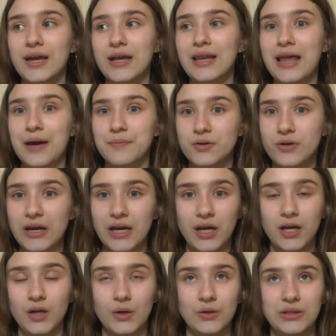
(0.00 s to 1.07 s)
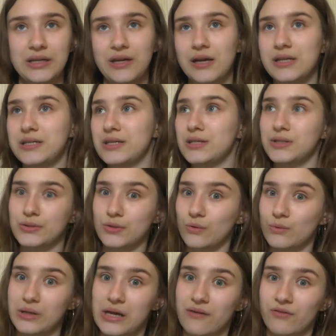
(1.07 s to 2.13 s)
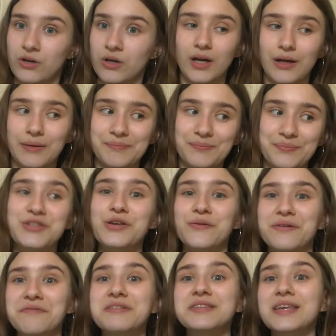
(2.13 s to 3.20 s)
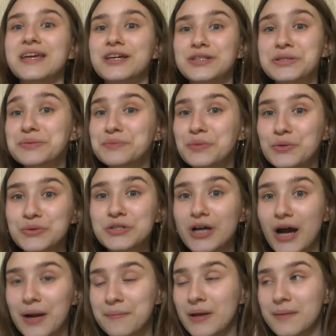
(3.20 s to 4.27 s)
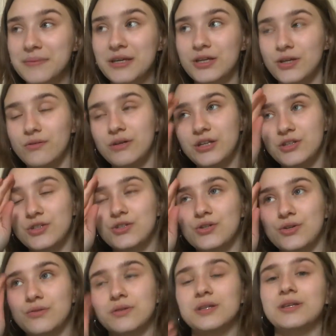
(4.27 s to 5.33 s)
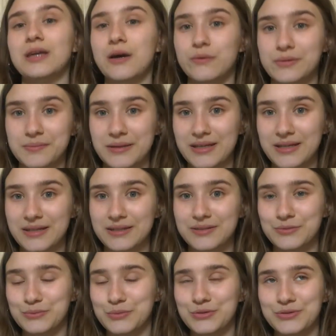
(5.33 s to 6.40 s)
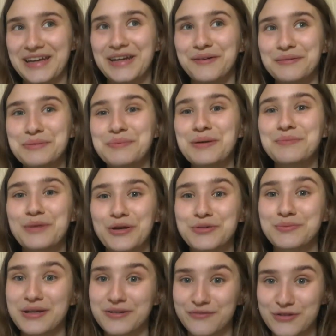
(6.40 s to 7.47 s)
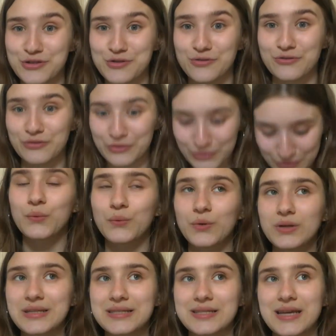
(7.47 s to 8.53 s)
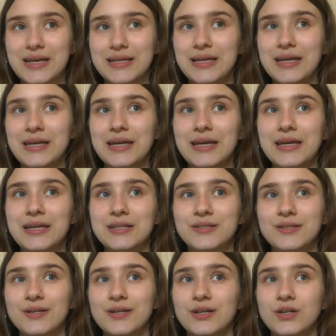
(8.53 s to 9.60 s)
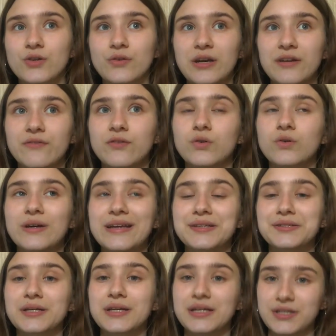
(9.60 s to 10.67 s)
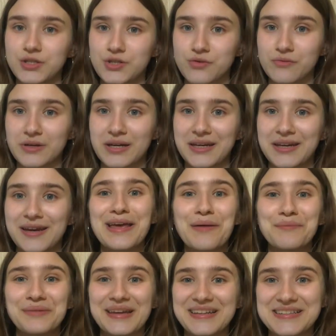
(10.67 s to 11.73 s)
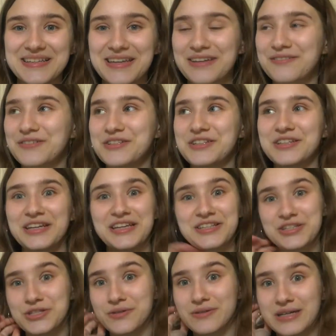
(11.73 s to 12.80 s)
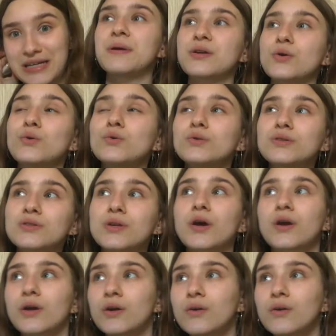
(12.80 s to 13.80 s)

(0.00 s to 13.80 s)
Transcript: elaborate on the ideas or whatever. So if it's like a small timeline that you need to do, then that would be what it would be most beneficial for. What this technique is great for is history. Amazing for history, but also